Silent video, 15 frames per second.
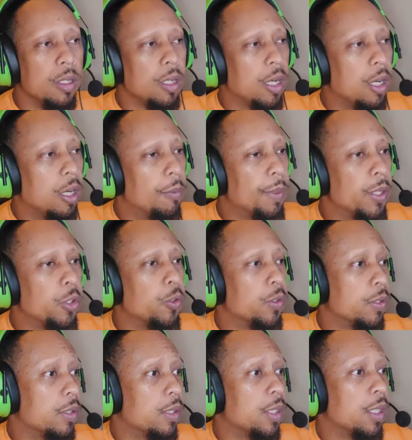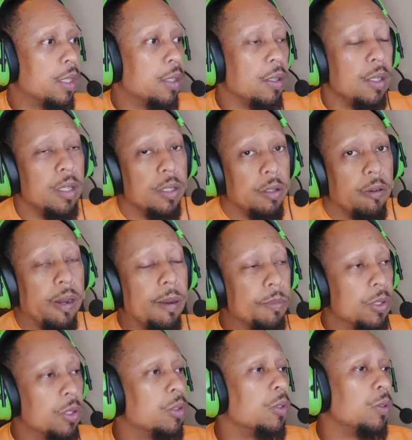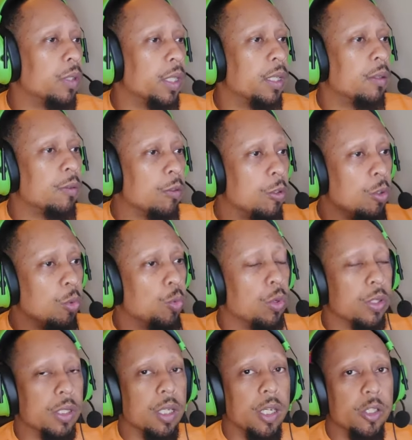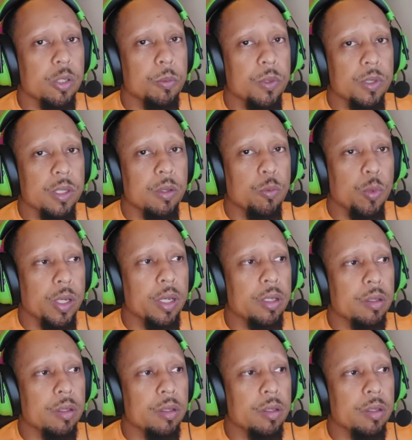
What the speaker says: As you can see, there absolutely was a 100% win